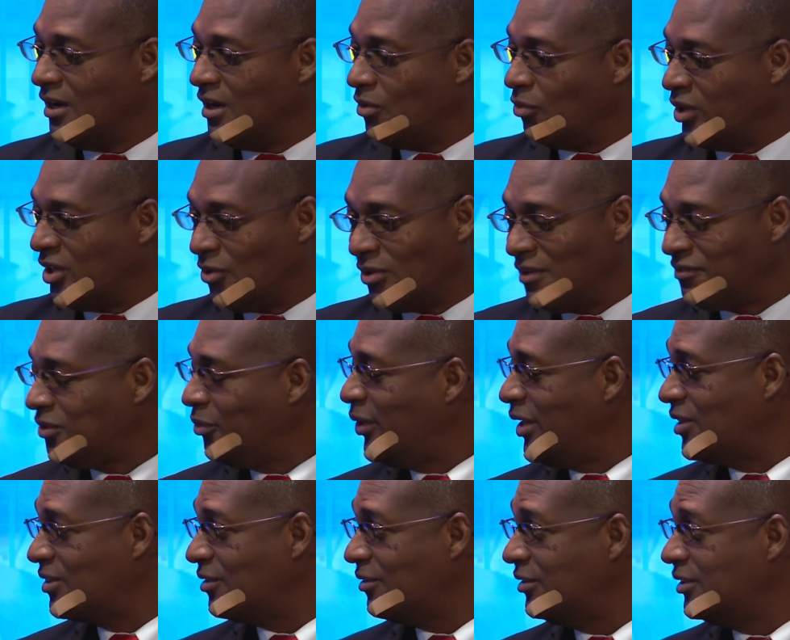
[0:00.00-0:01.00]
We don't have to
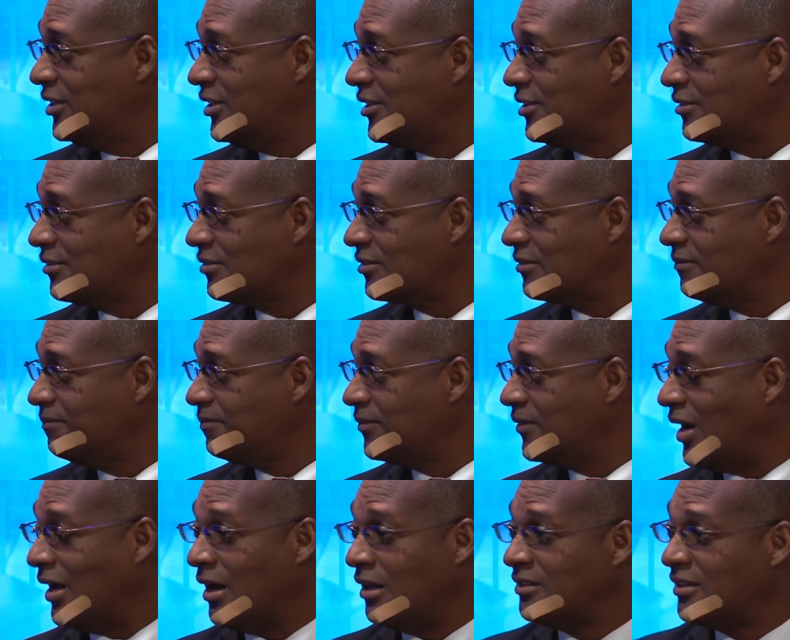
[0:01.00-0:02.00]
wait 30 years.
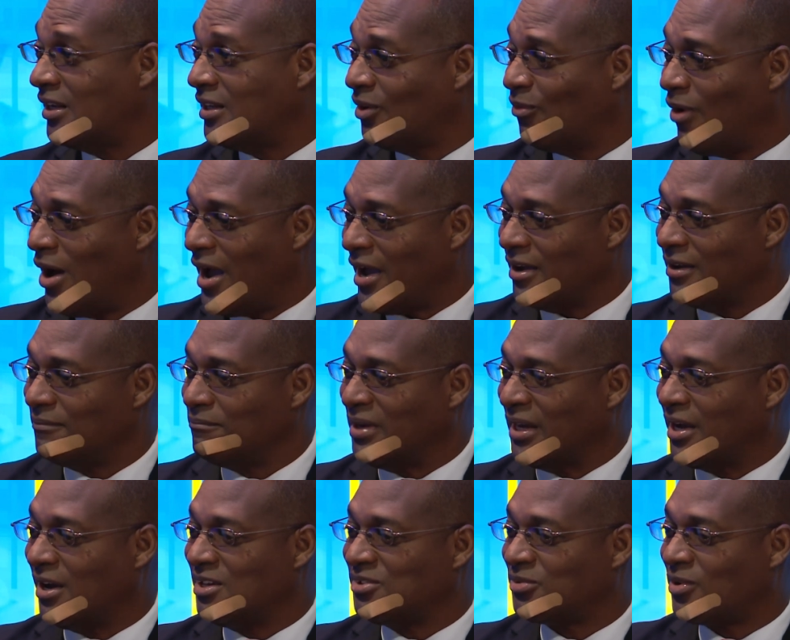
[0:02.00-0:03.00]
And I'll tell you why.
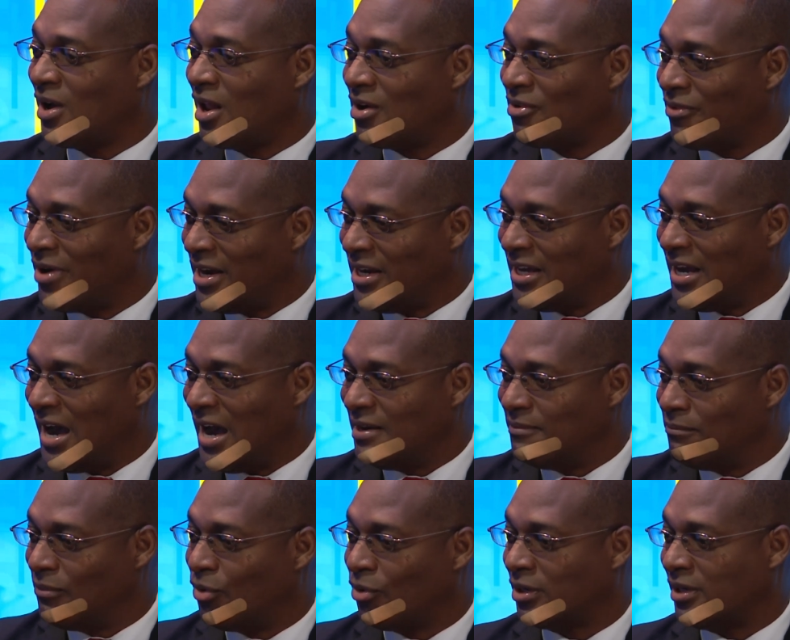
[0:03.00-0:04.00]
Because we're already at
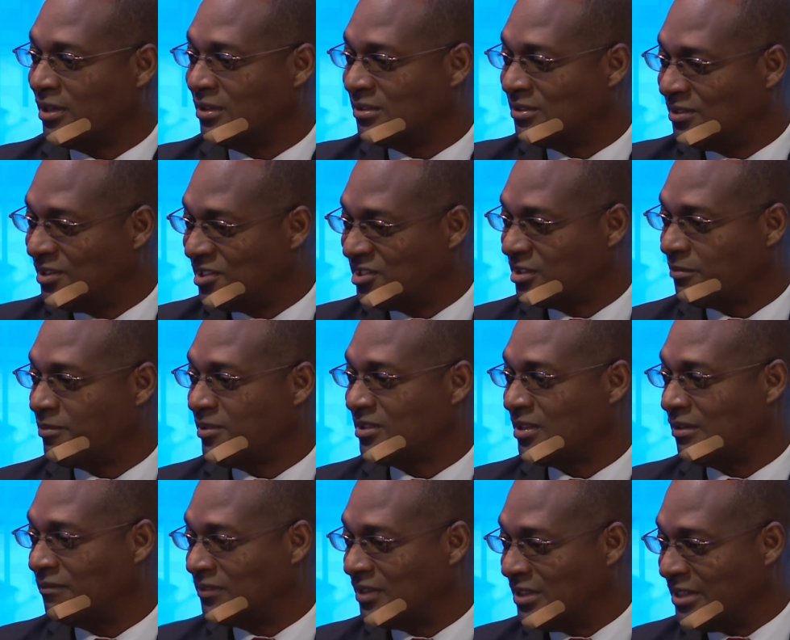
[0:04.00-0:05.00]
more than
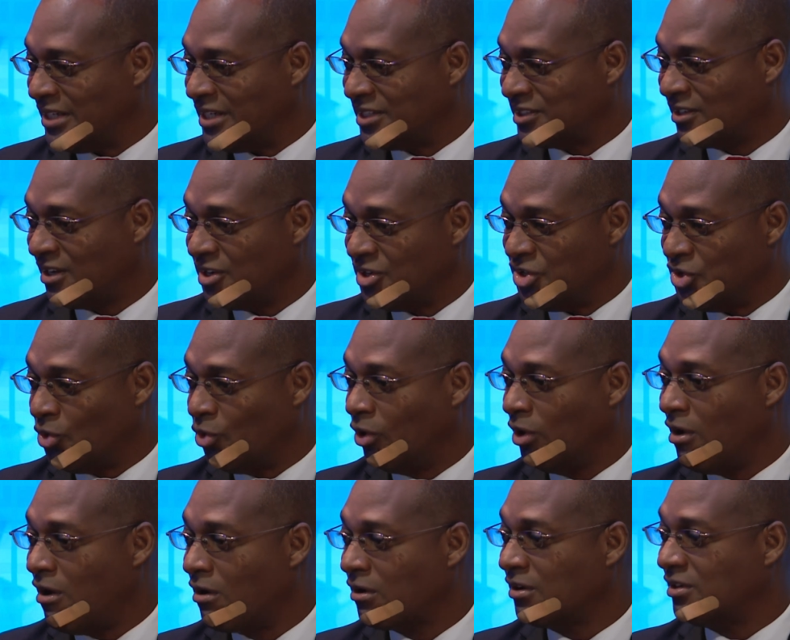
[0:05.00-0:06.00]
60% of the nation no
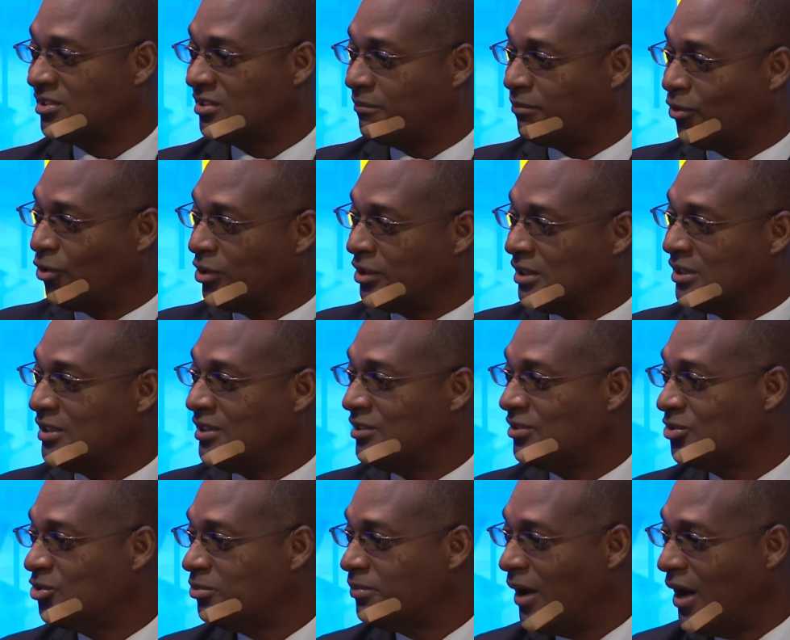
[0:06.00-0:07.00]
longer supporting these
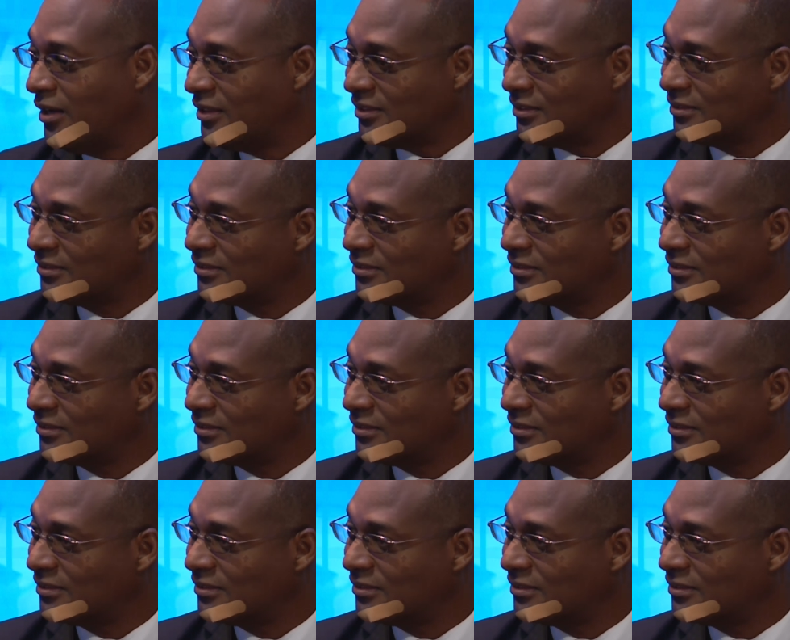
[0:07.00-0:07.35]
two parties.